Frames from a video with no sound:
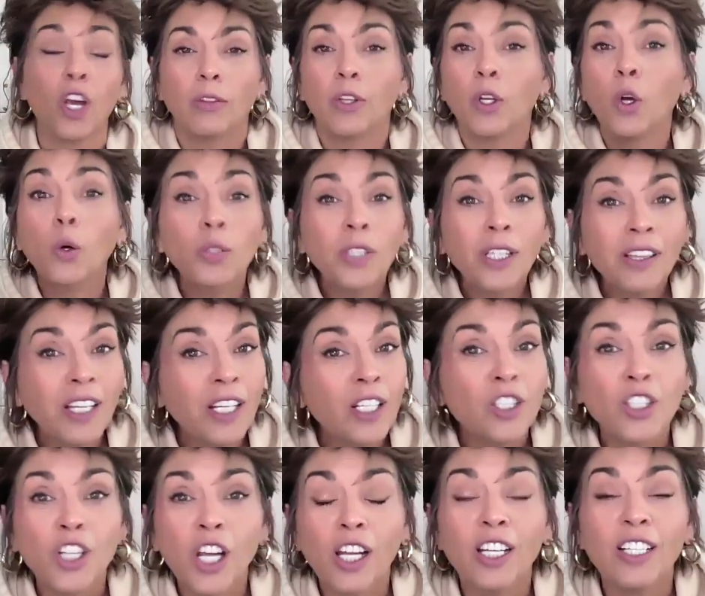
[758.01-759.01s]
The only thing
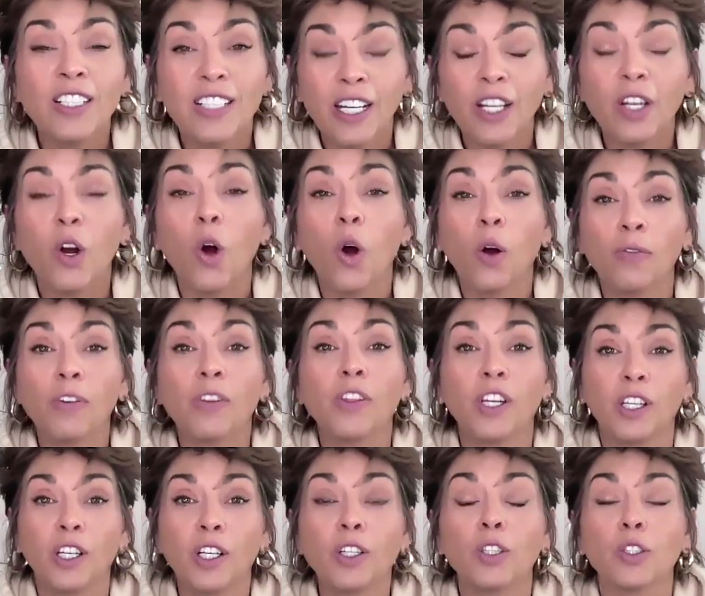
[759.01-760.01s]
Shannon did over the
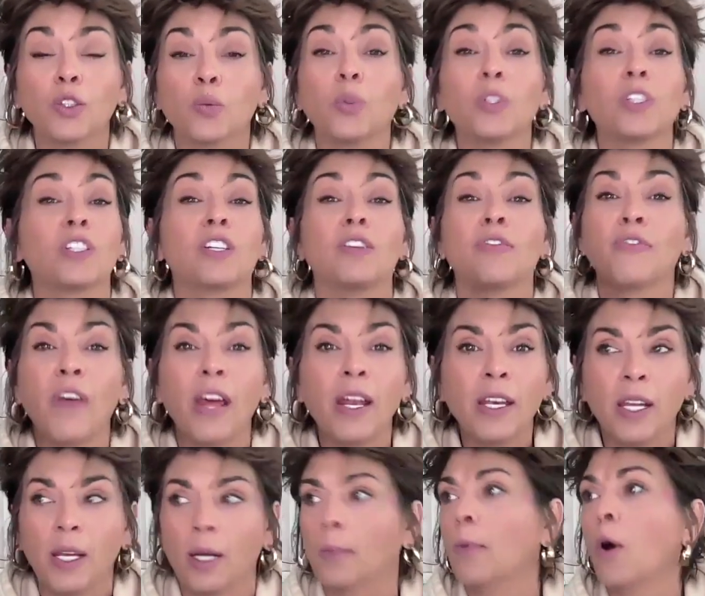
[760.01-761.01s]
years was
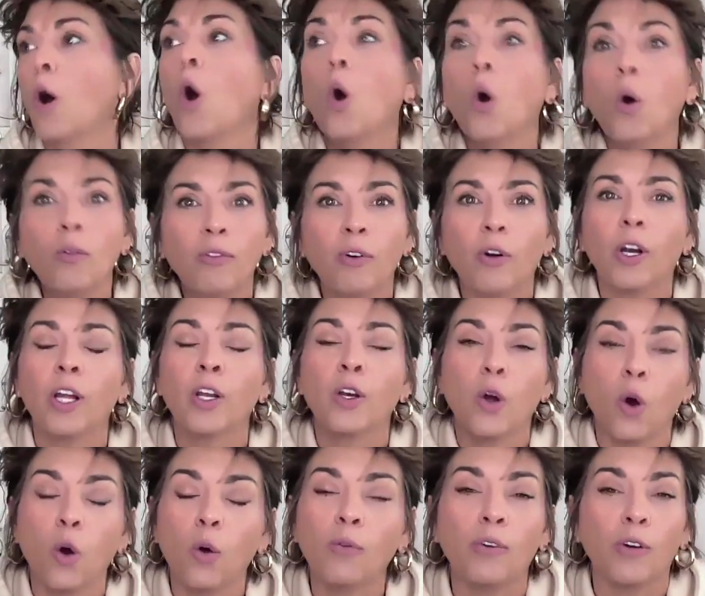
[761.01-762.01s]
defend him over and
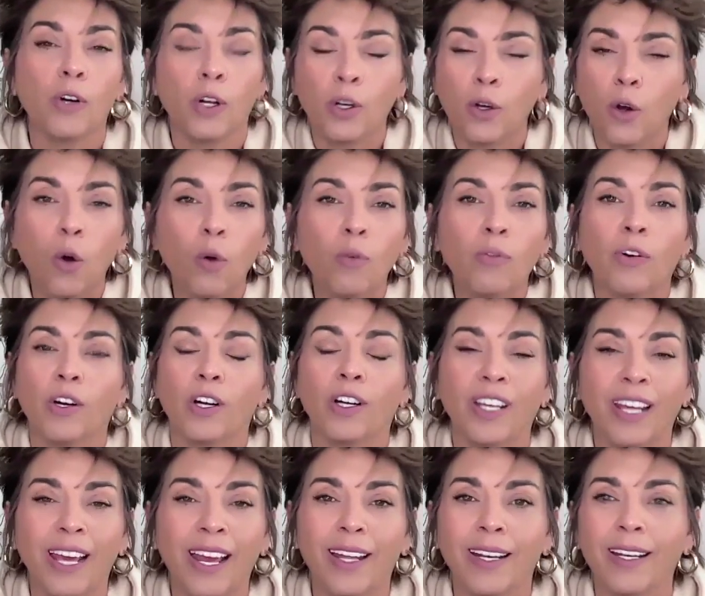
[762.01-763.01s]
over and over
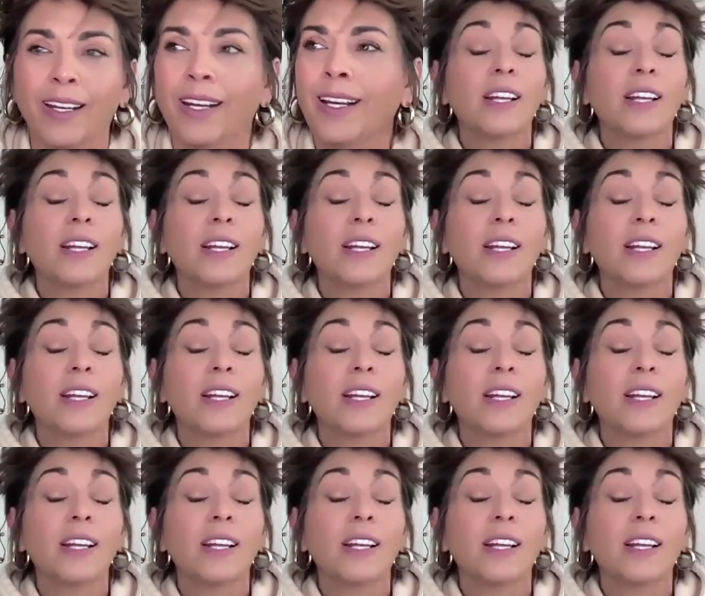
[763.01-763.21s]
again.